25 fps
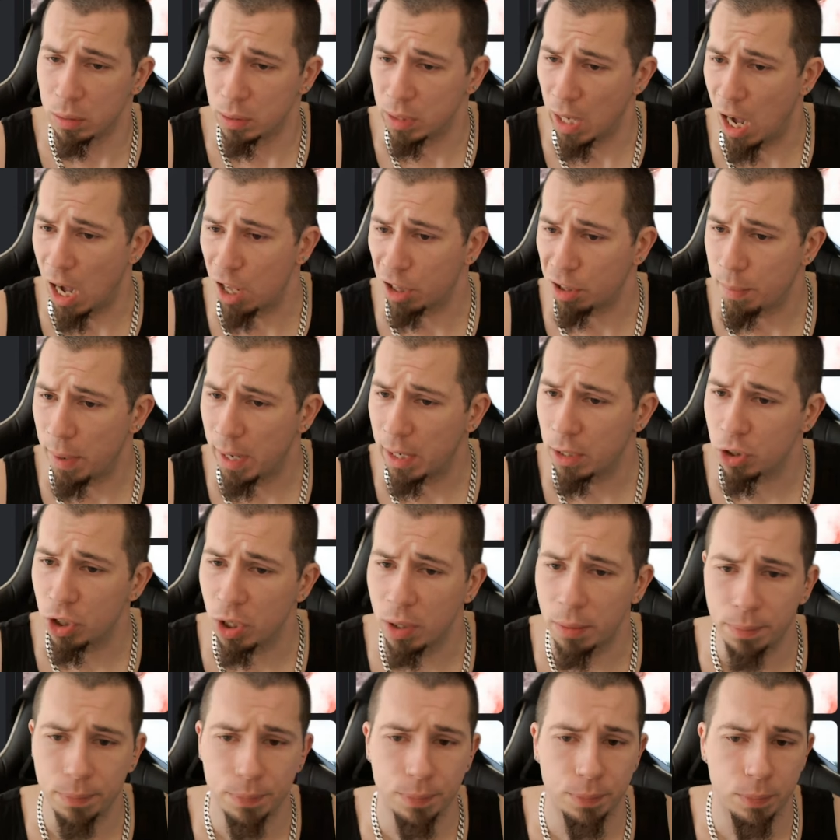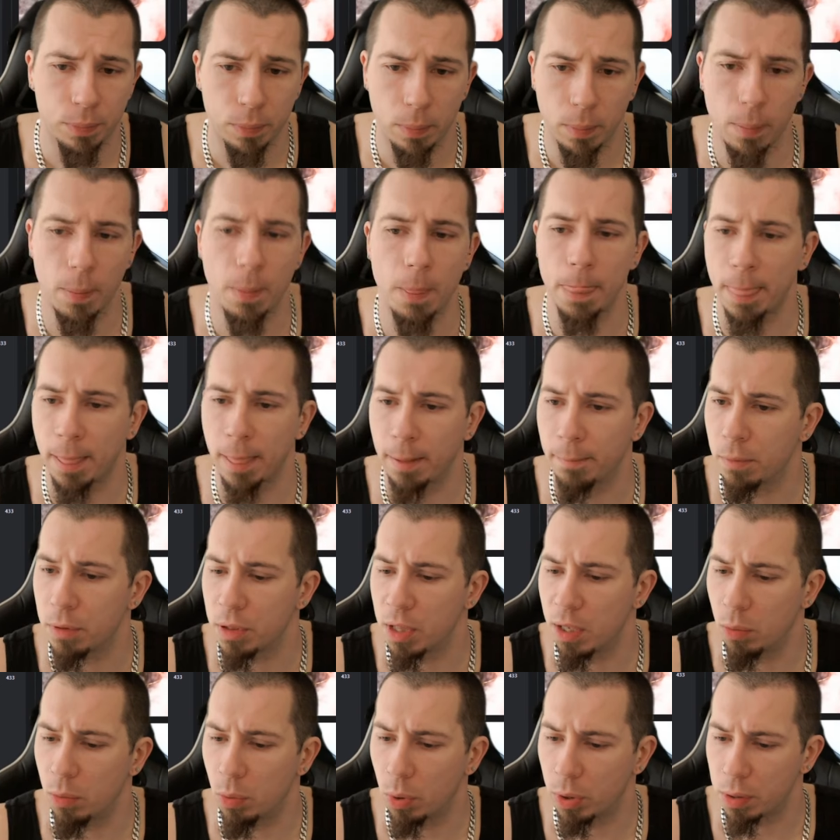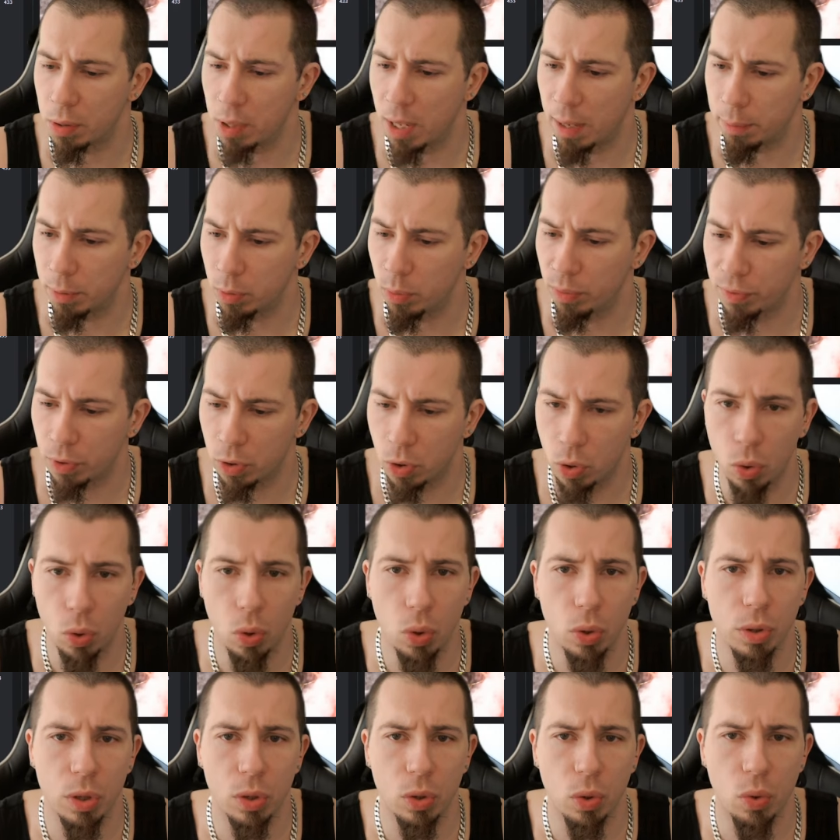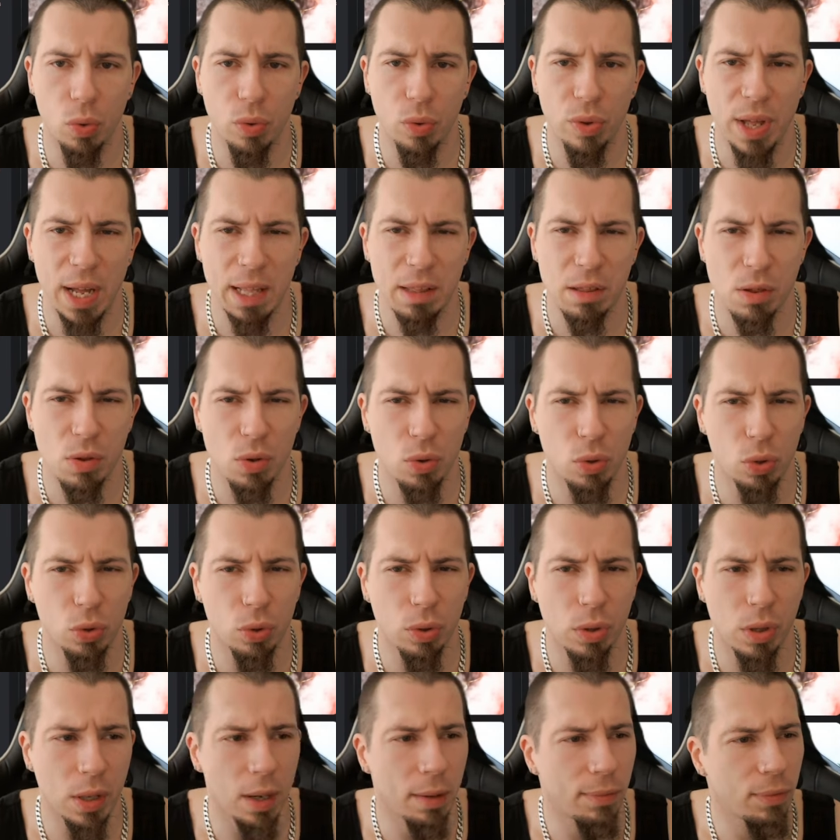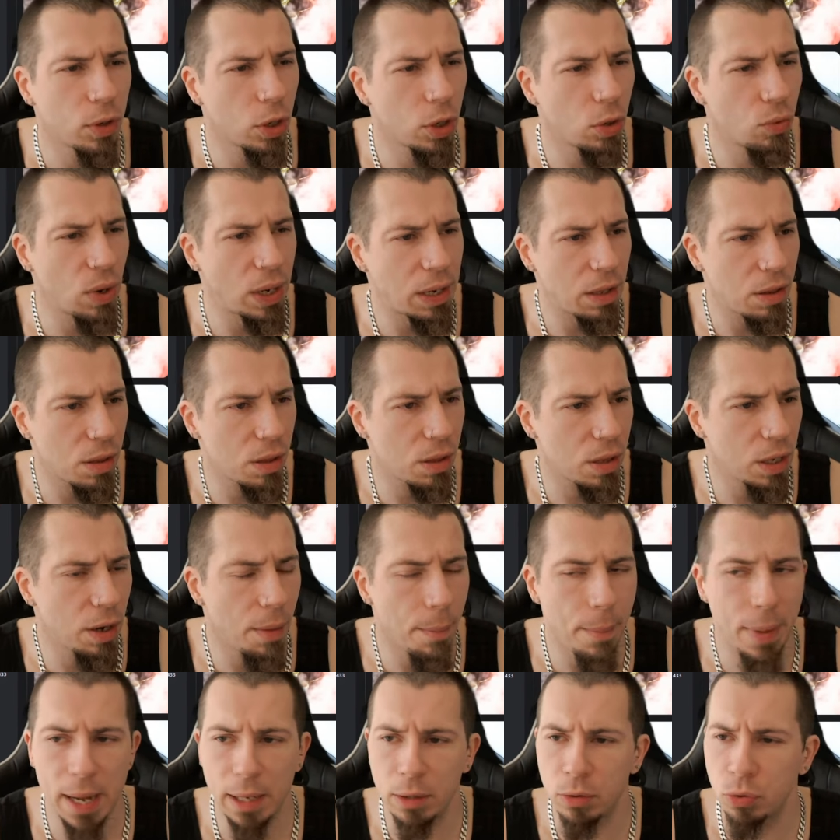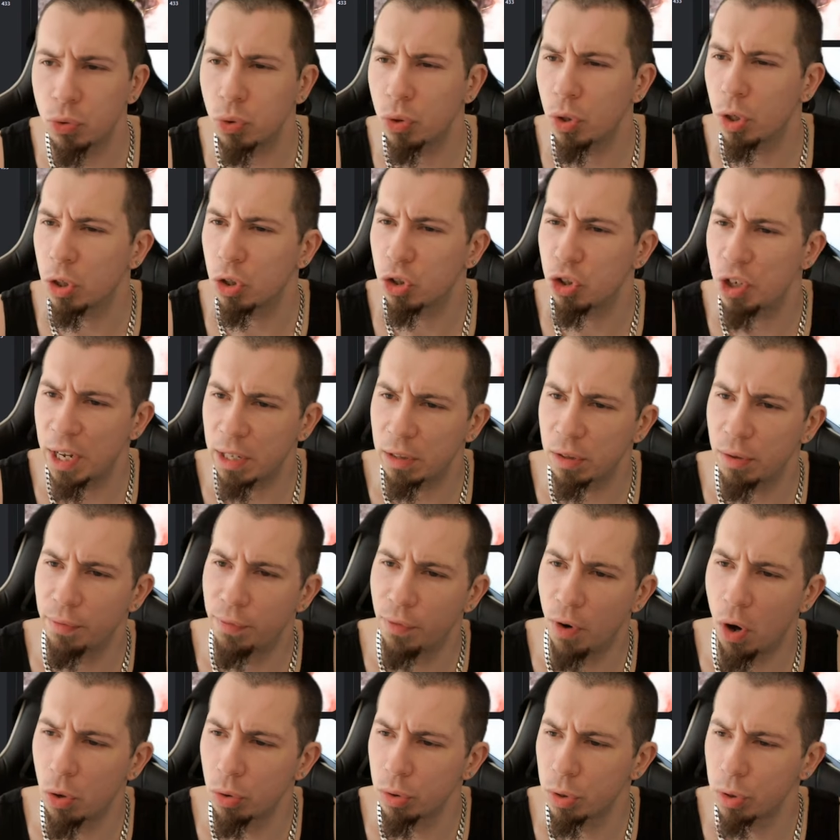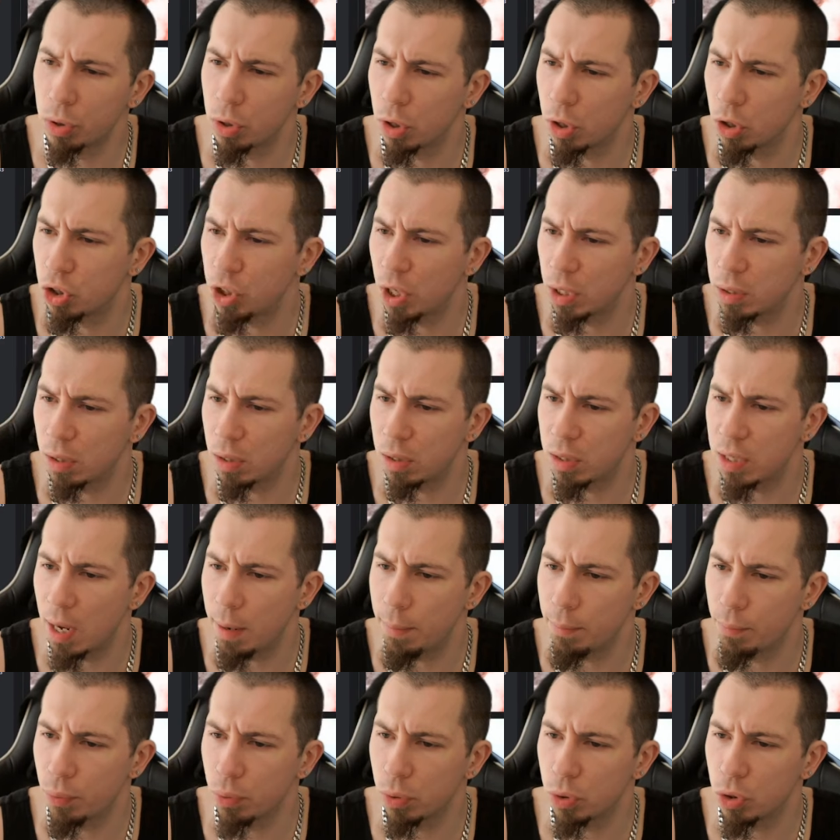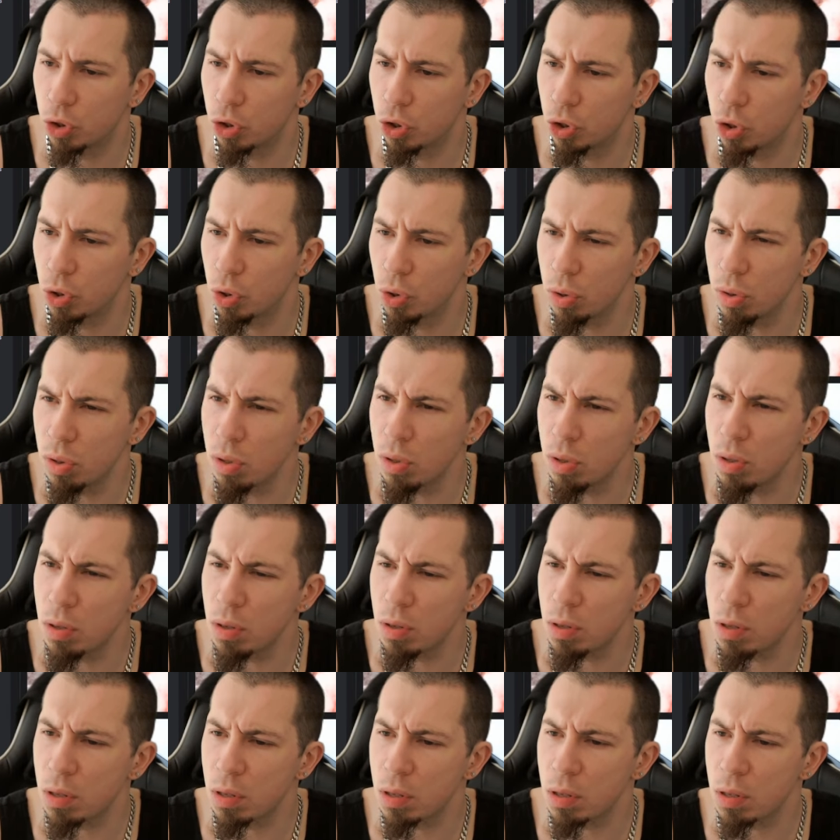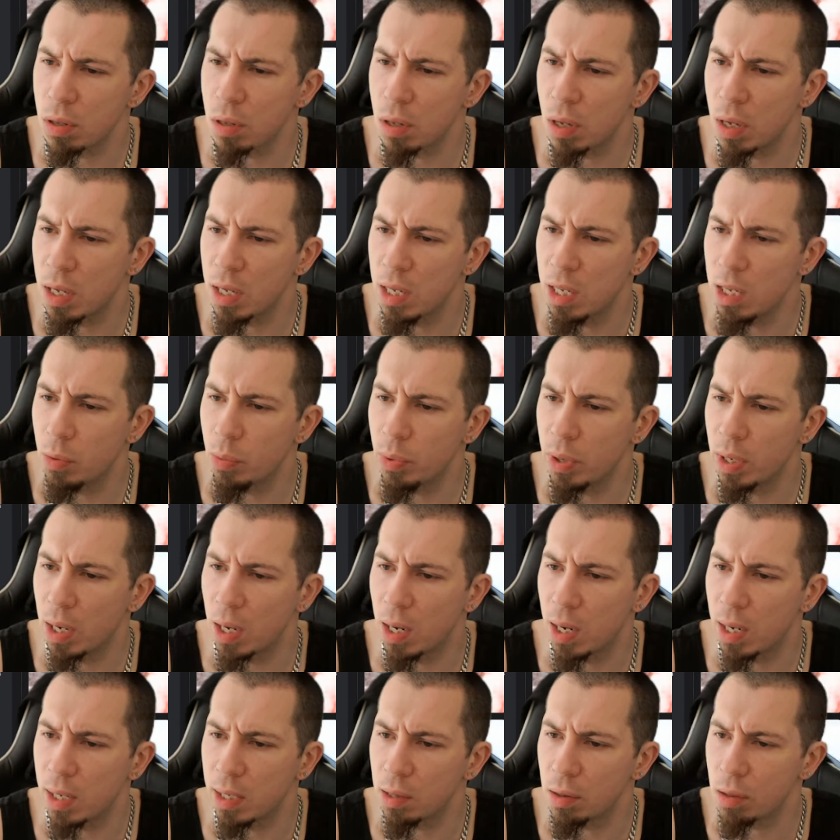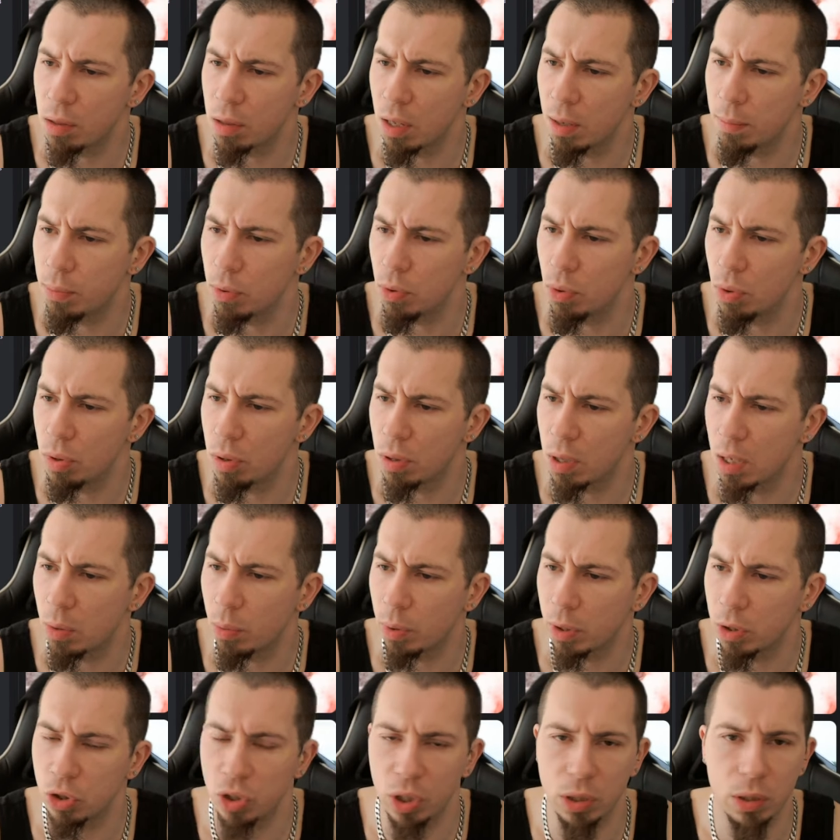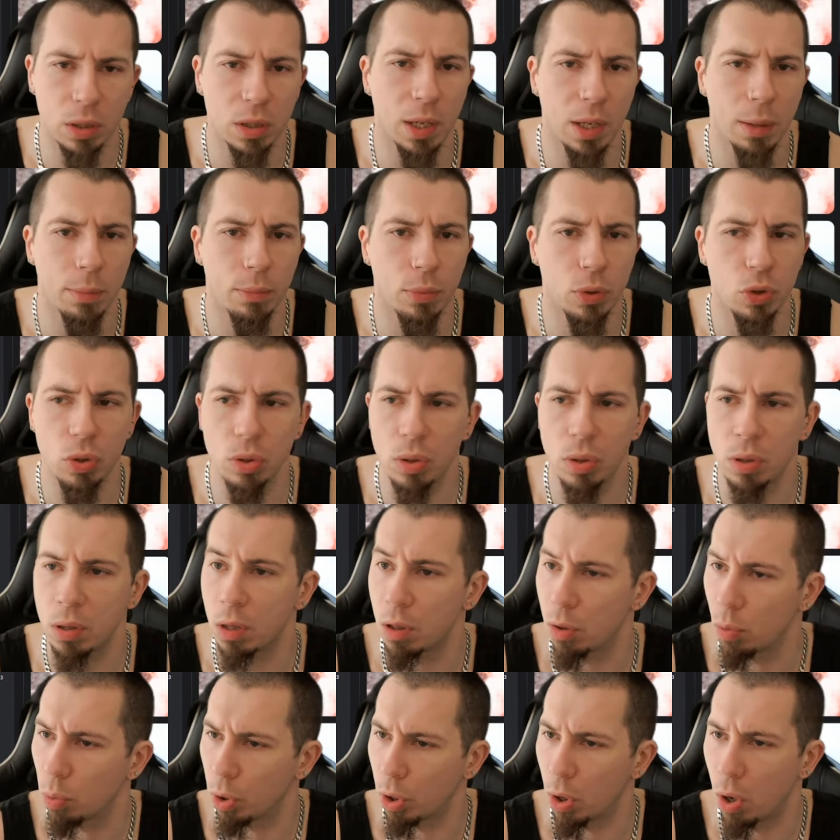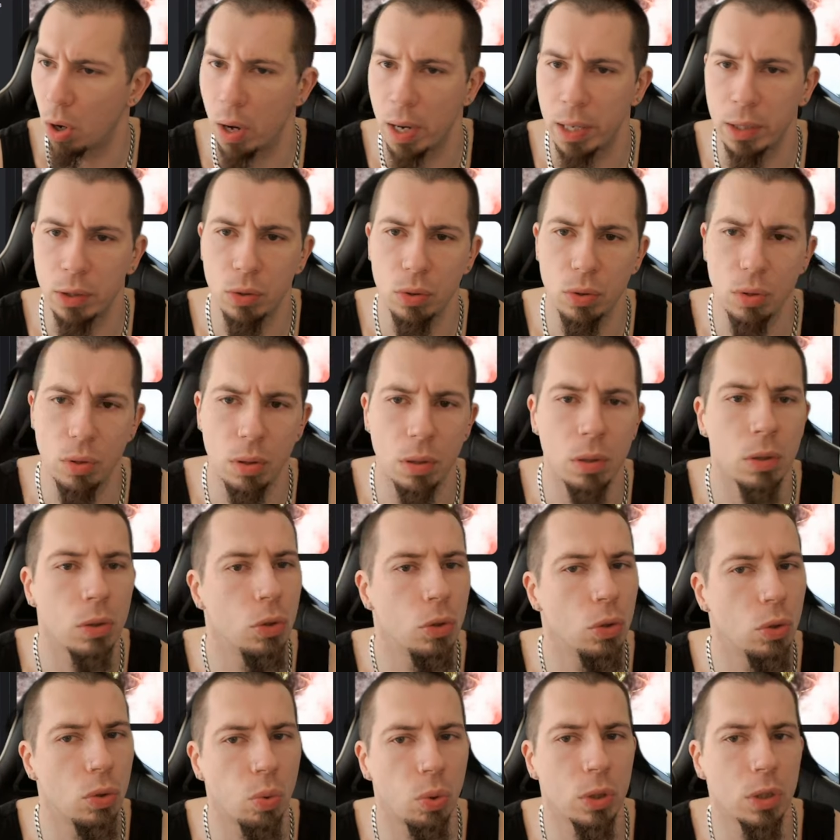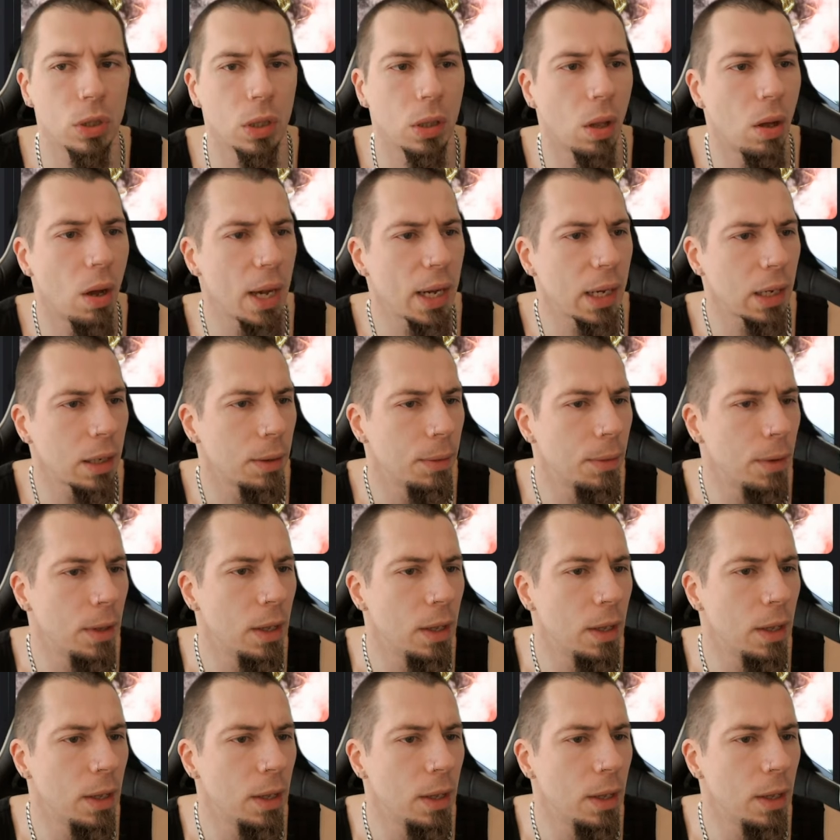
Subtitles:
Task Manager. See what's happening with the cores and all that sort of good stuff. Going to run a Cinebench. We're going to check the volts. Going to check the temperatures. Here we are in CPU Z. We can check the temperatures. This is what I use. Use what you like.